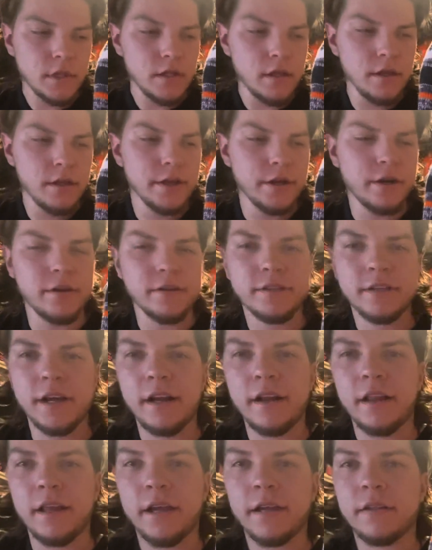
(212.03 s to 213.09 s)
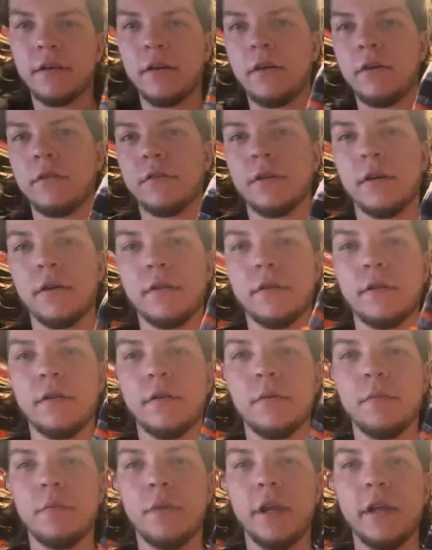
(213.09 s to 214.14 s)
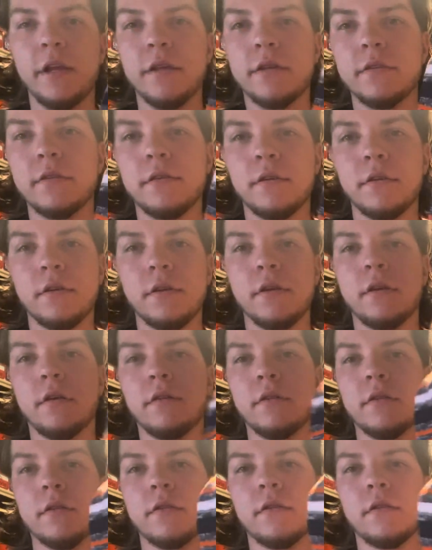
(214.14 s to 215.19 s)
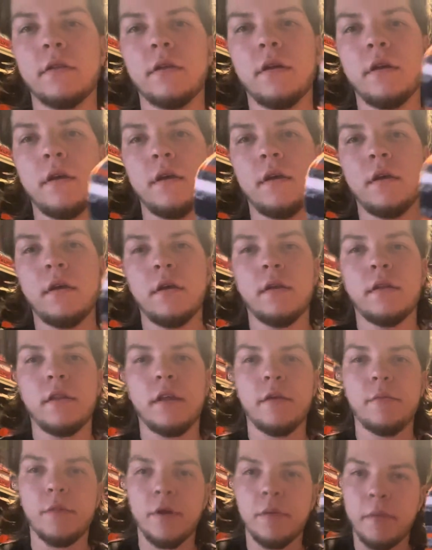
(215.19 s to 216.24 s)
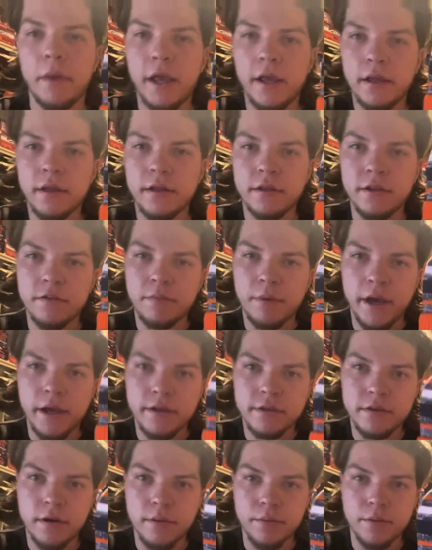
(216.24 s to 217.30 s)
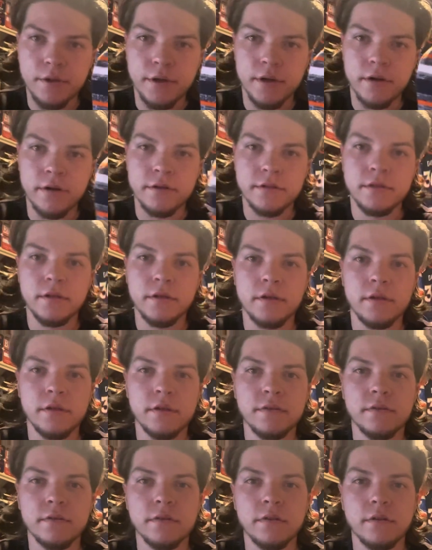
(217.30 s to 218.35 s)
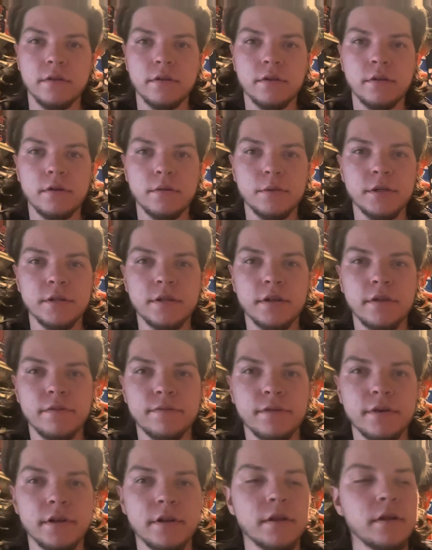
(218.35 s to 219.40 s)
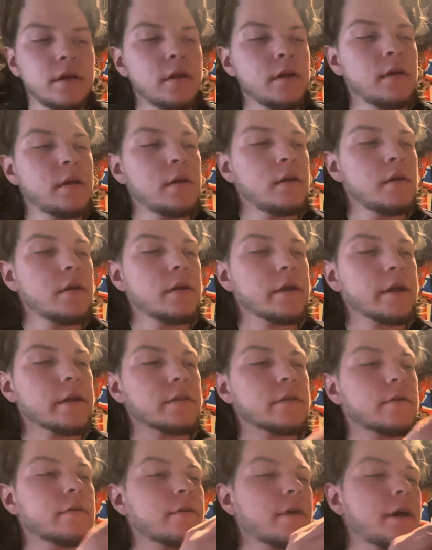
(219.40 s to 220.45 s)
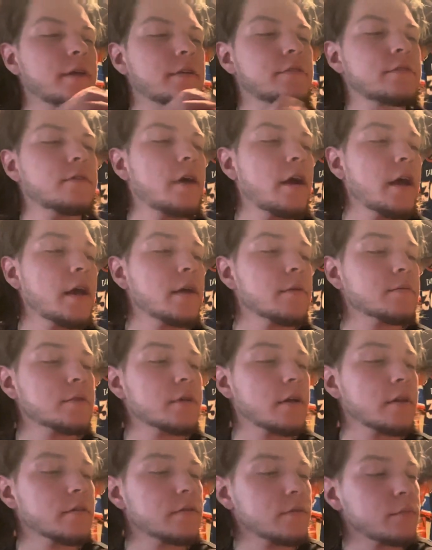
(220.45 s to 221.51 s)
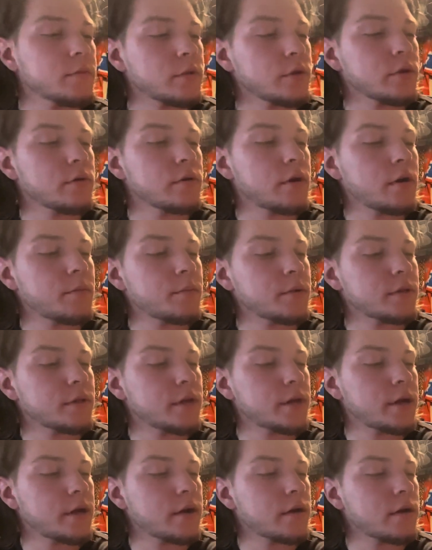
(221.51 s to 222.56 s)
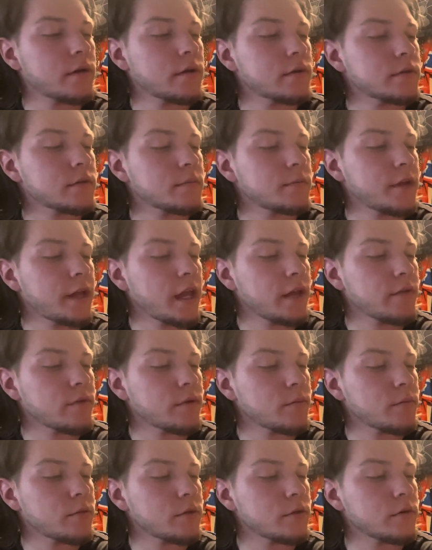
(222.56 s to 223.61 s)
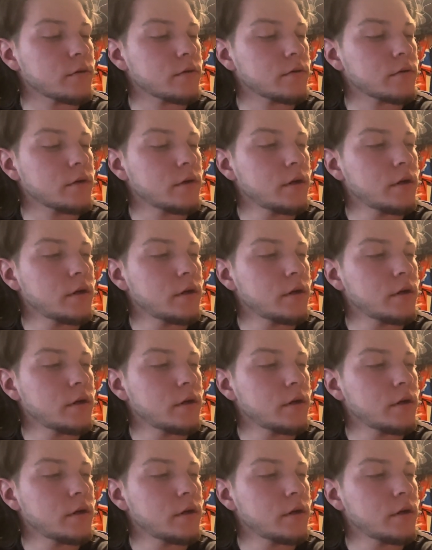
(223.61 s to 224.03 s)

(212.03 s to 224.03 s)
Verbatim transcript: you know, it's kind of like all the other beanies, you know, that they've been making these past couple years. This one's a little bit different. Got the gray stripes, got some blue up in there, some navy blue,